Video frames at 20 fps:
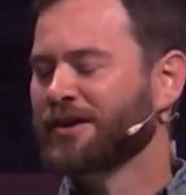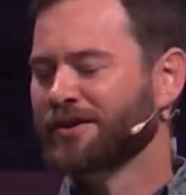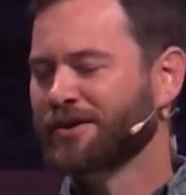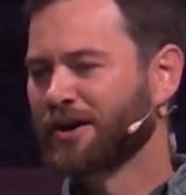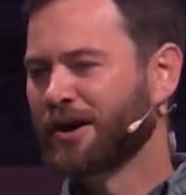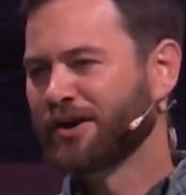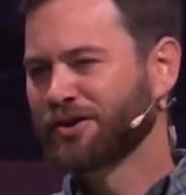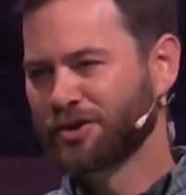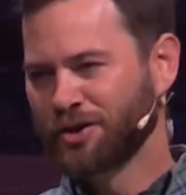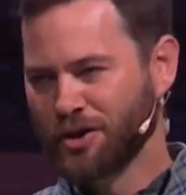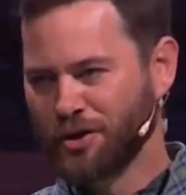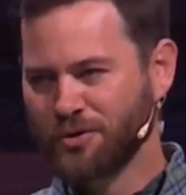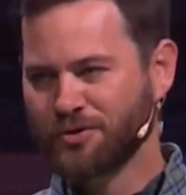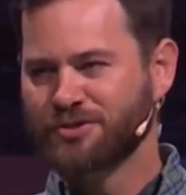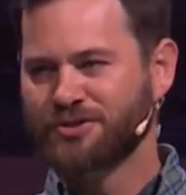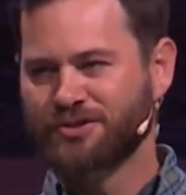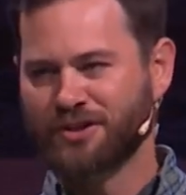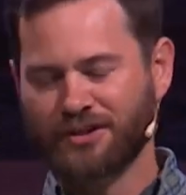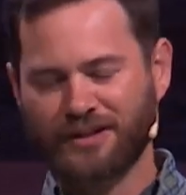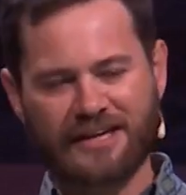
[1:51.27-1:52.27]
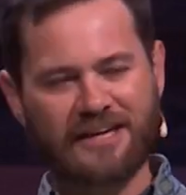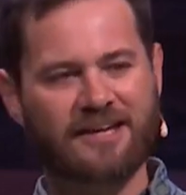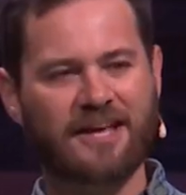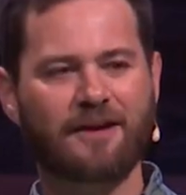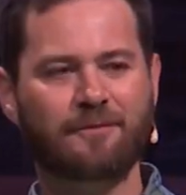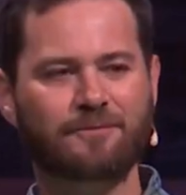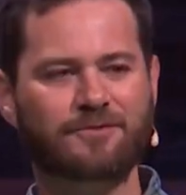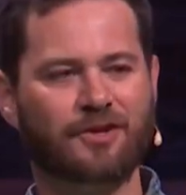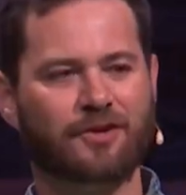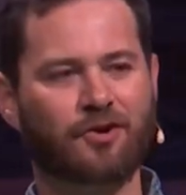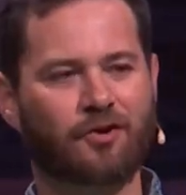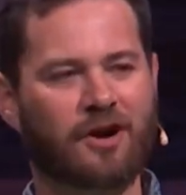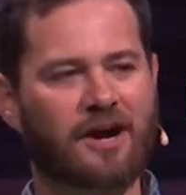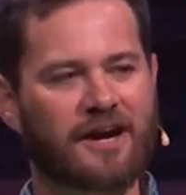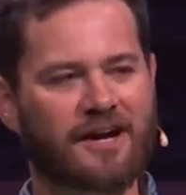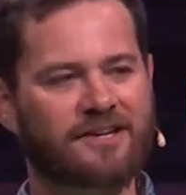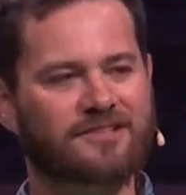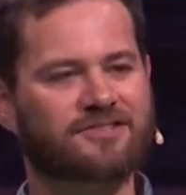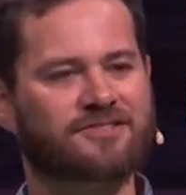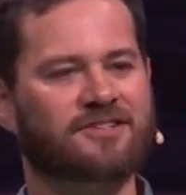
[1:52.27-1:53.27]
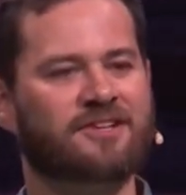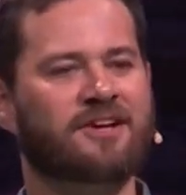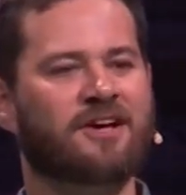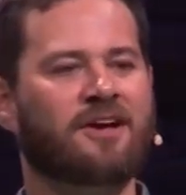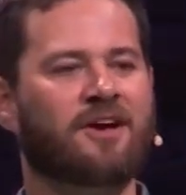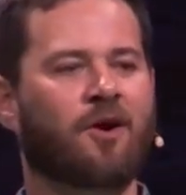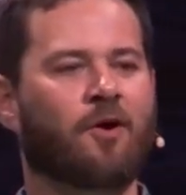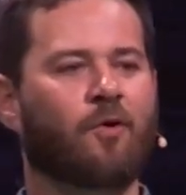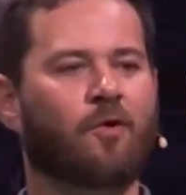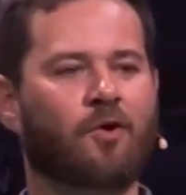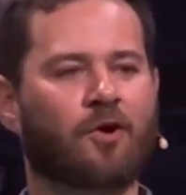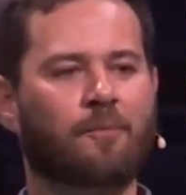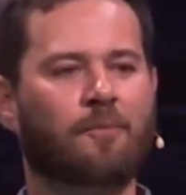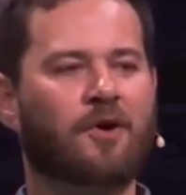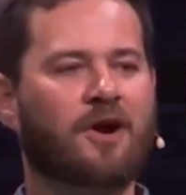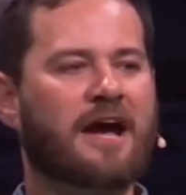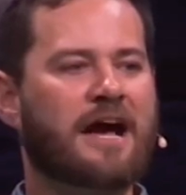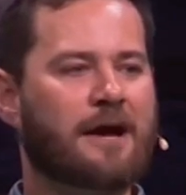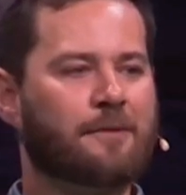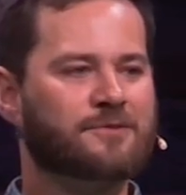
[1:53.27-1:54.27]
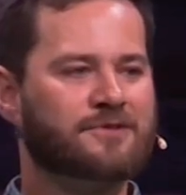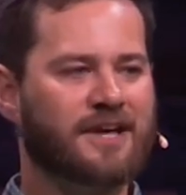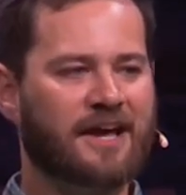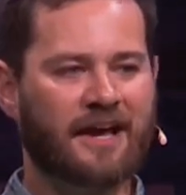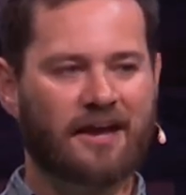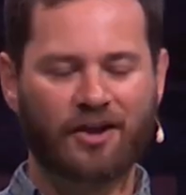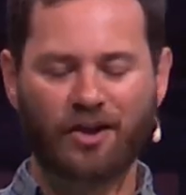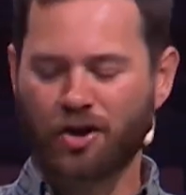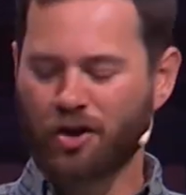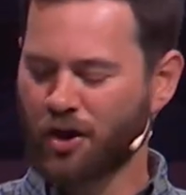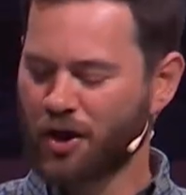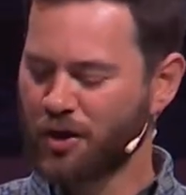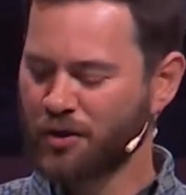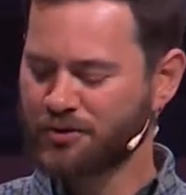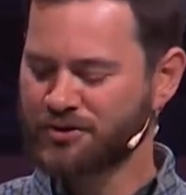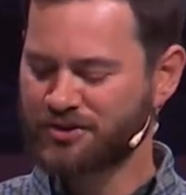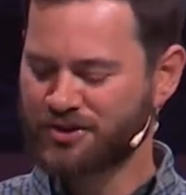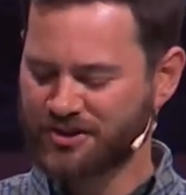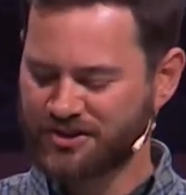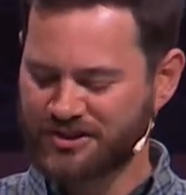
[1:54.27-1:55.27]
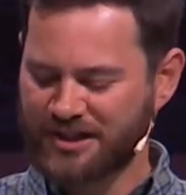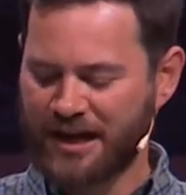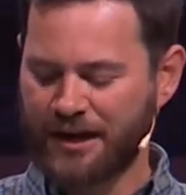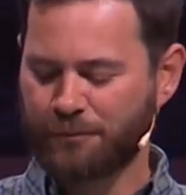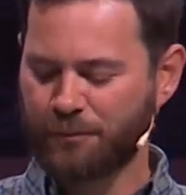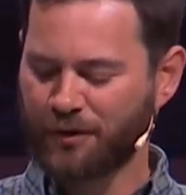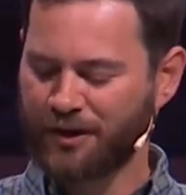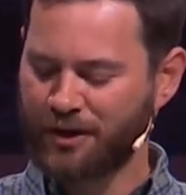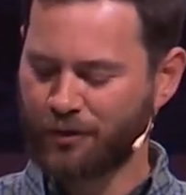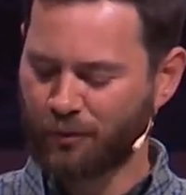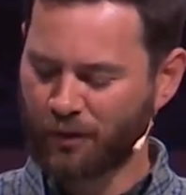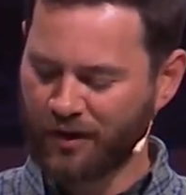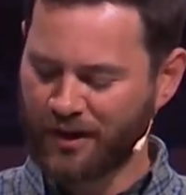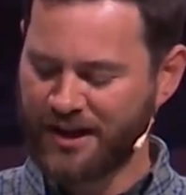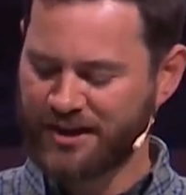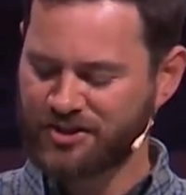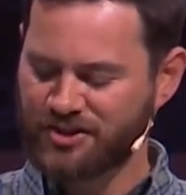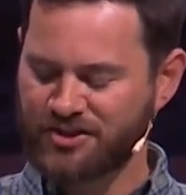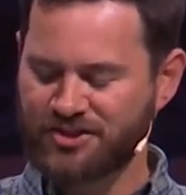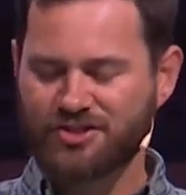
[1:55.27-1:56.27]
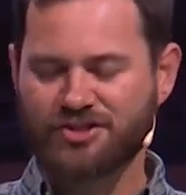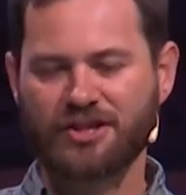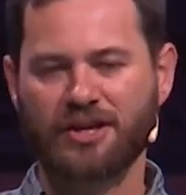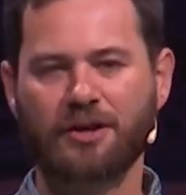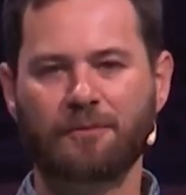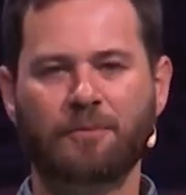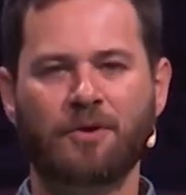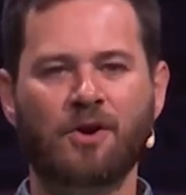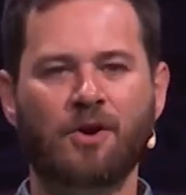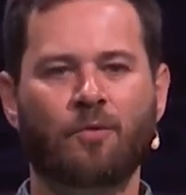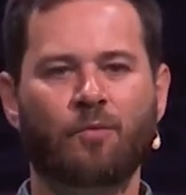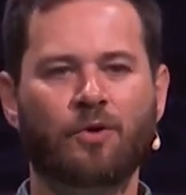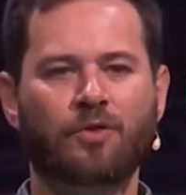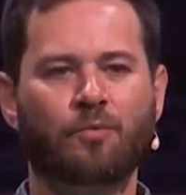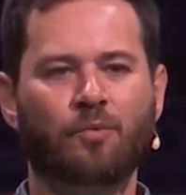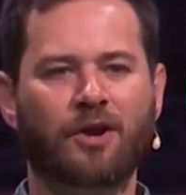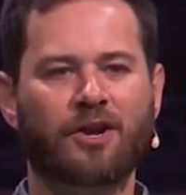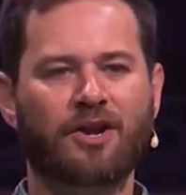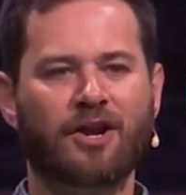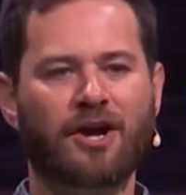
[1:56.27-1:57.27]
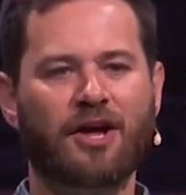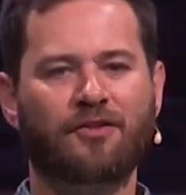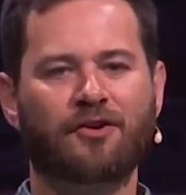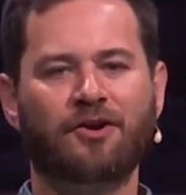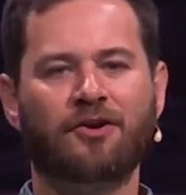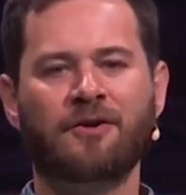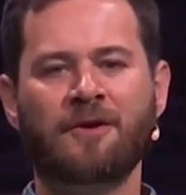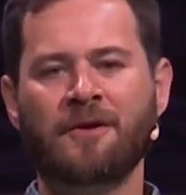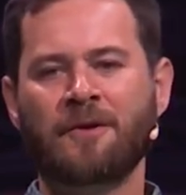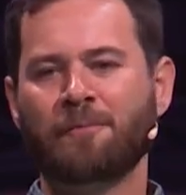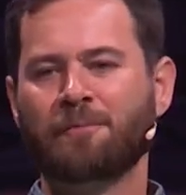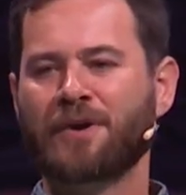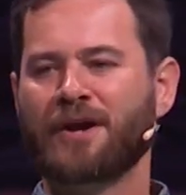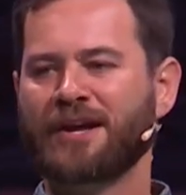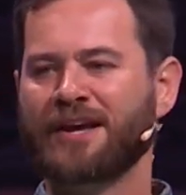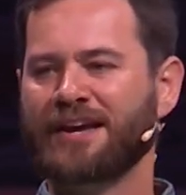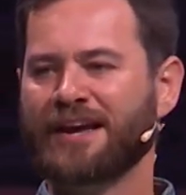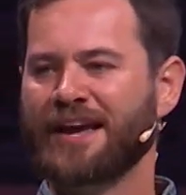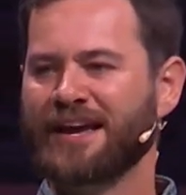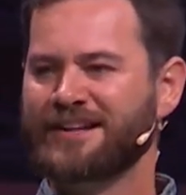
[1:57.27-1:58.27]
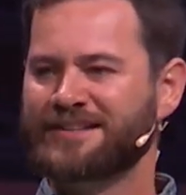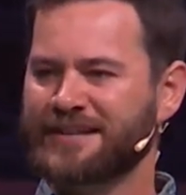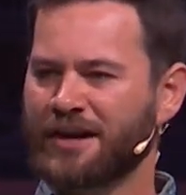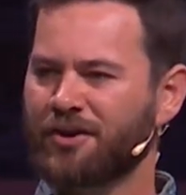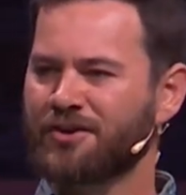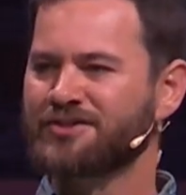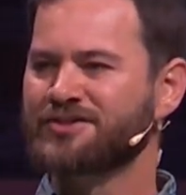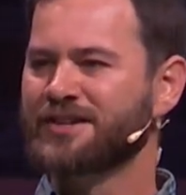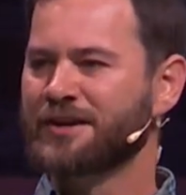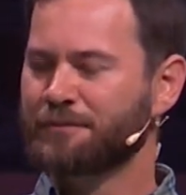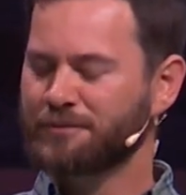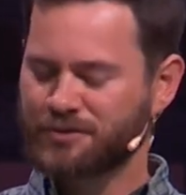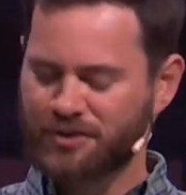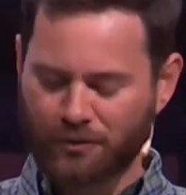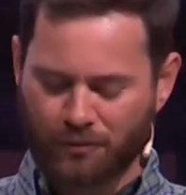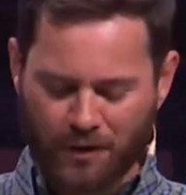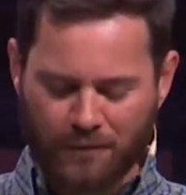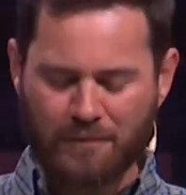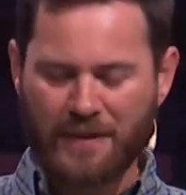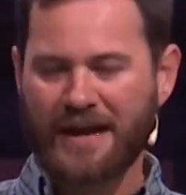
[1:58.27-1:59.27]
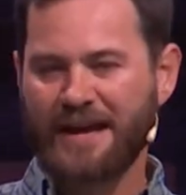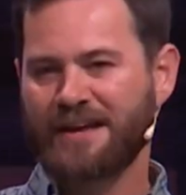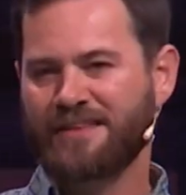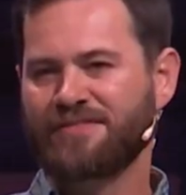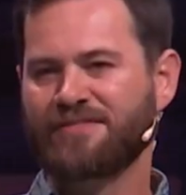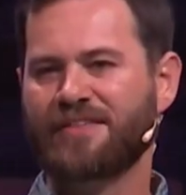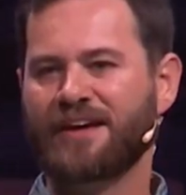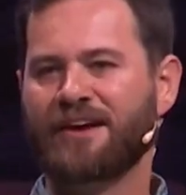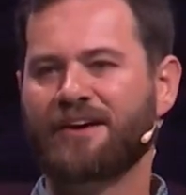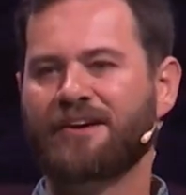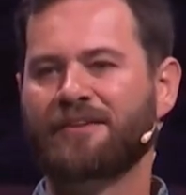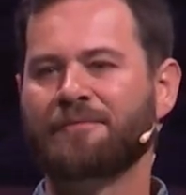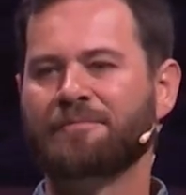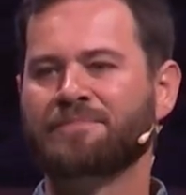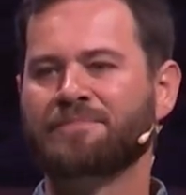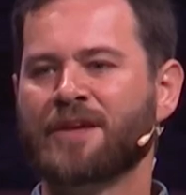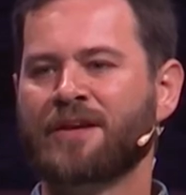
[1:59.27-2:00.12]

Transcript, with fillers: God used to lead him to Christ, or perhaps they had a close discipling relationship with one another, but he tells them to remain there.